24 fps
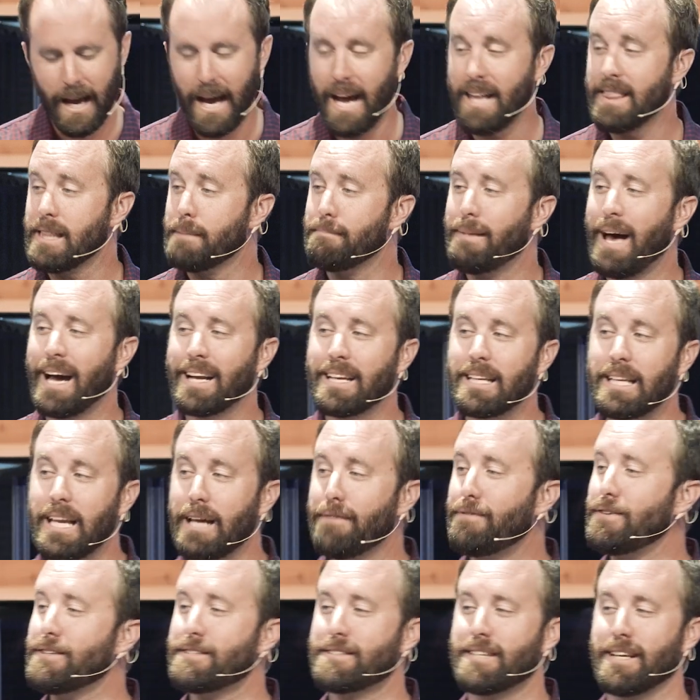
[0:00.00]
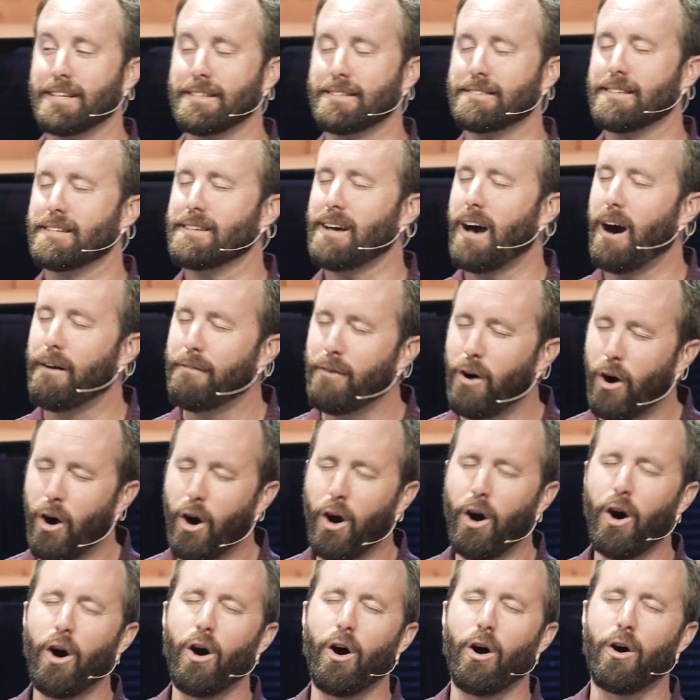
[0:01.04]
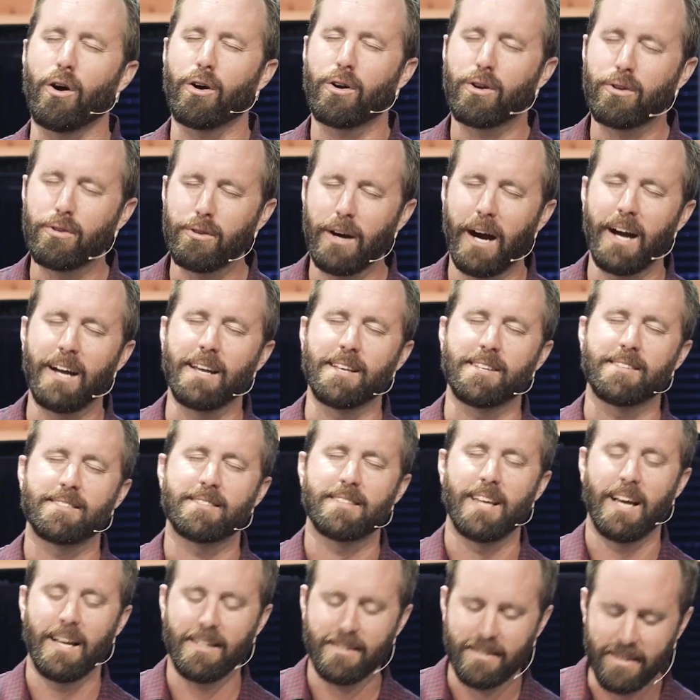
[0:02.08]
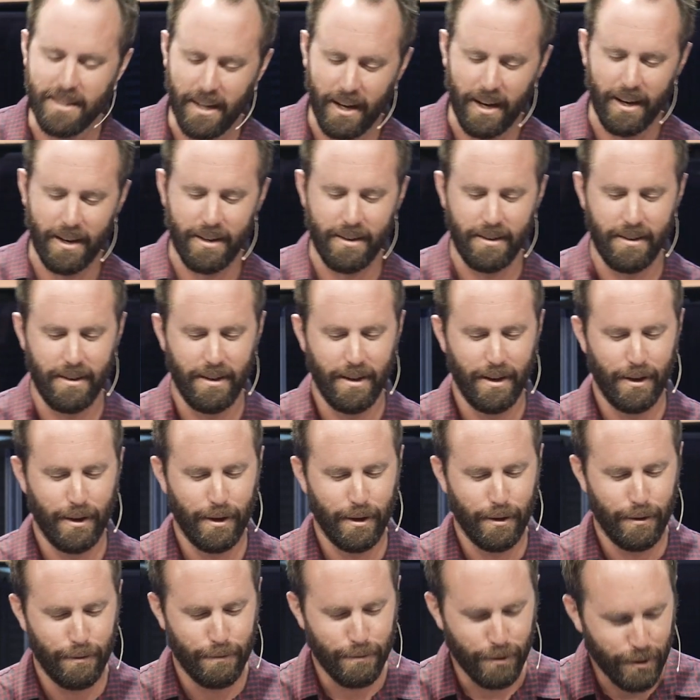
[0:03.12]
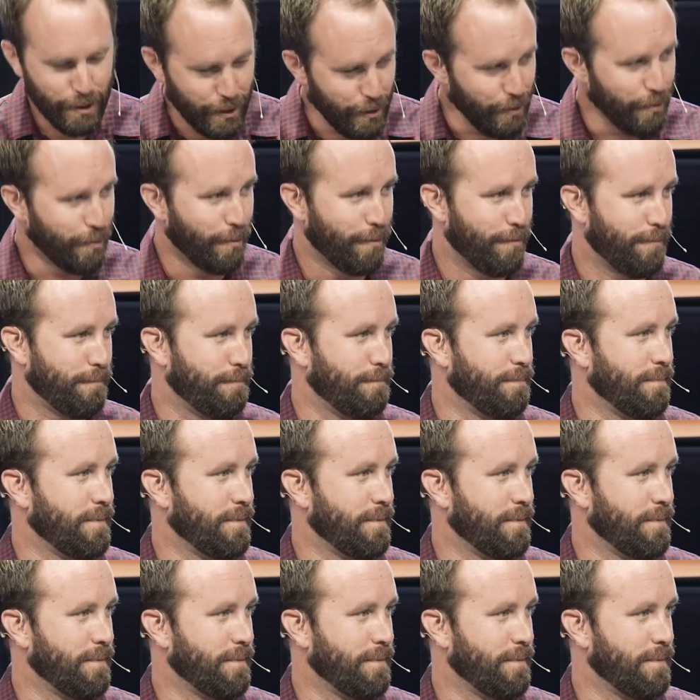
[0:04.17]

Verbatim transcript: and the magnificence of all Christ has done for you.